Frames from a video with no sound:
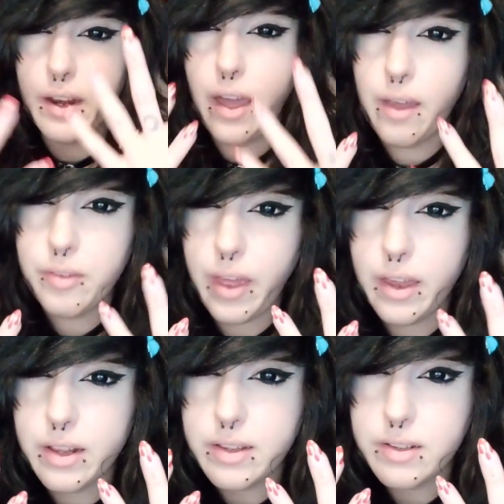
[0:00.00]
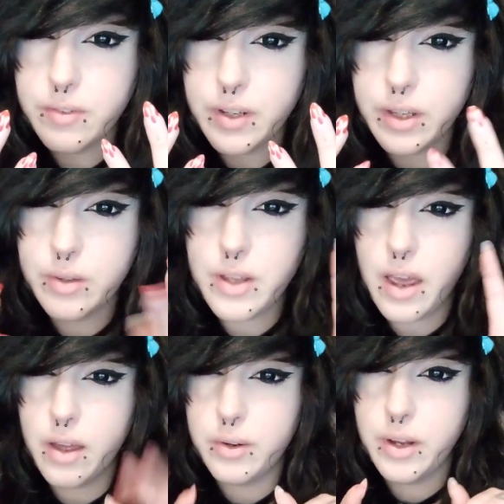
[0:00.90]
gonna have to edit this video
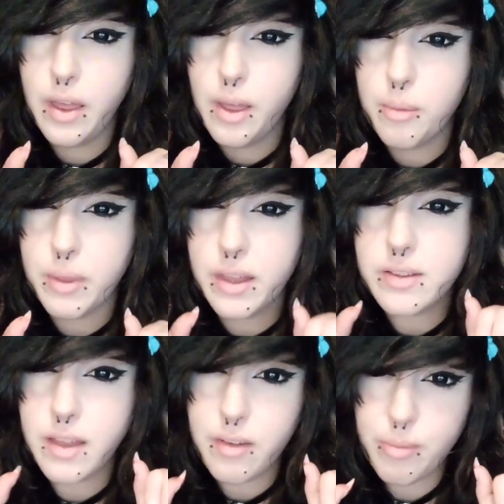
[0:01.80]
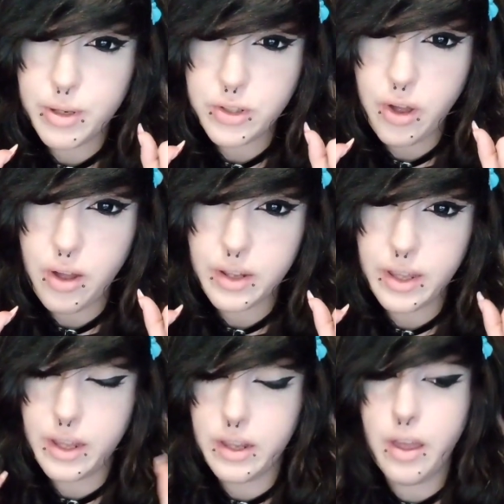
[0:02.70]
down because I've been
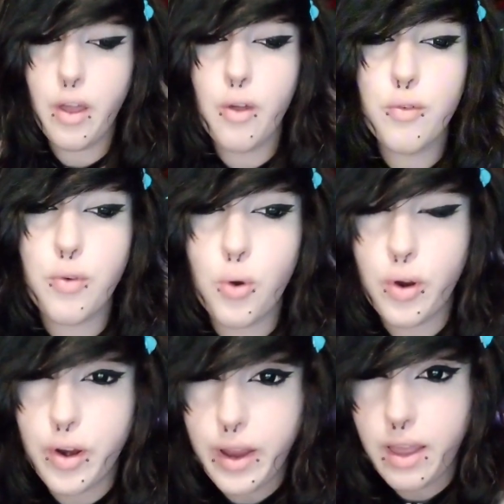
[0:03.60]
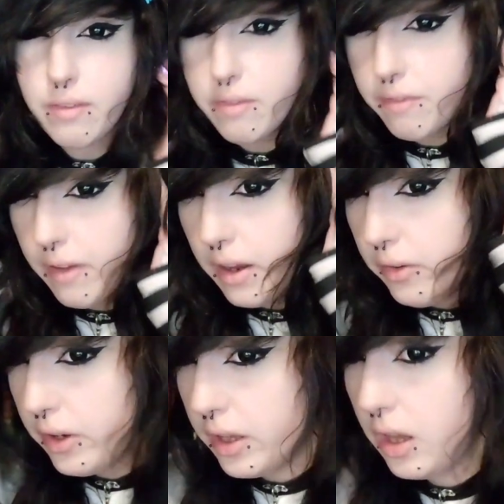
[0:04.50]
talking for a
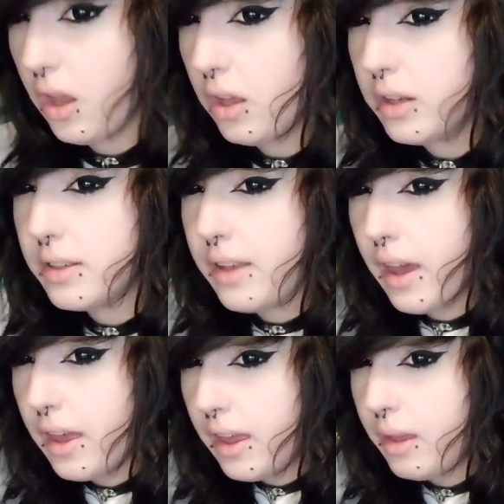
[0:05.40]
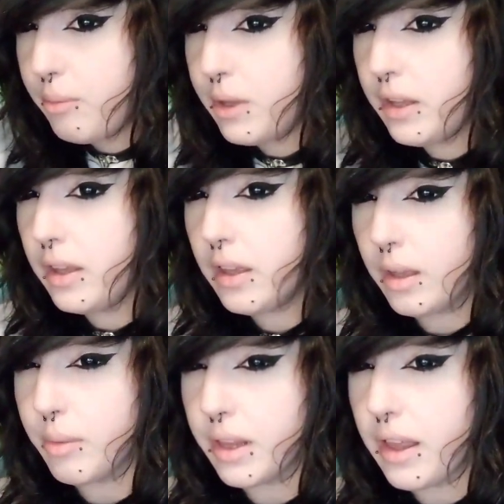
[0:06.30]
very long time
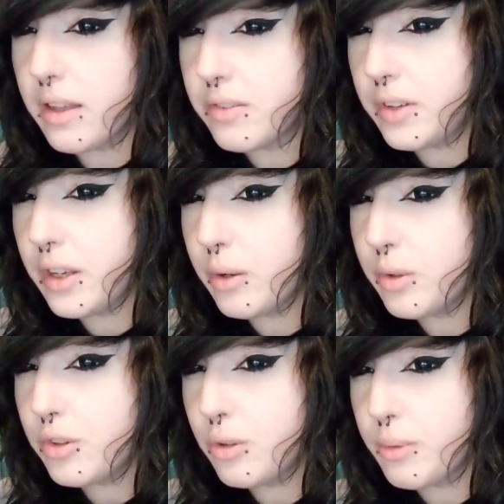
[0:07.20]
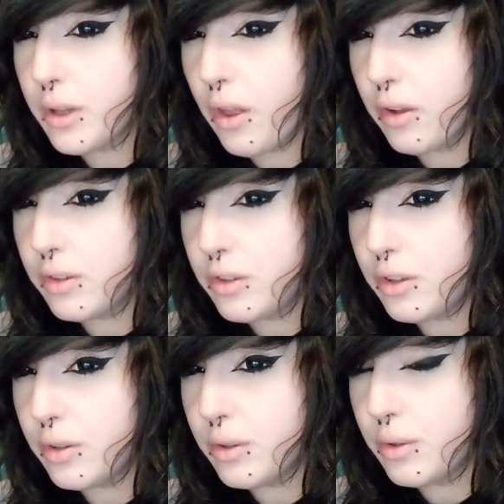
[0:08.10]
and my last video was super long
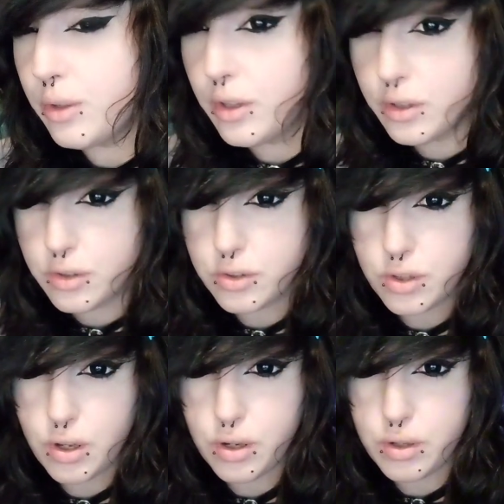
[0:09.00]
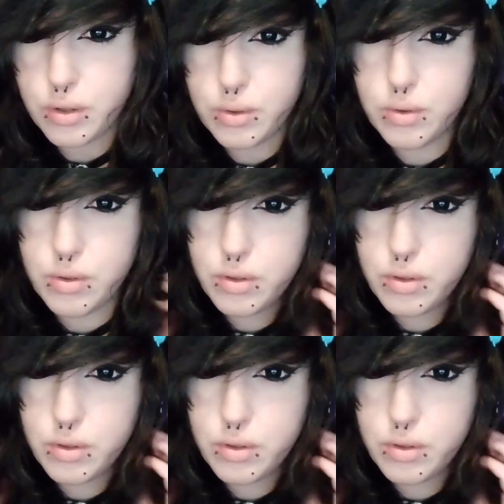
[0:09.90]
too, so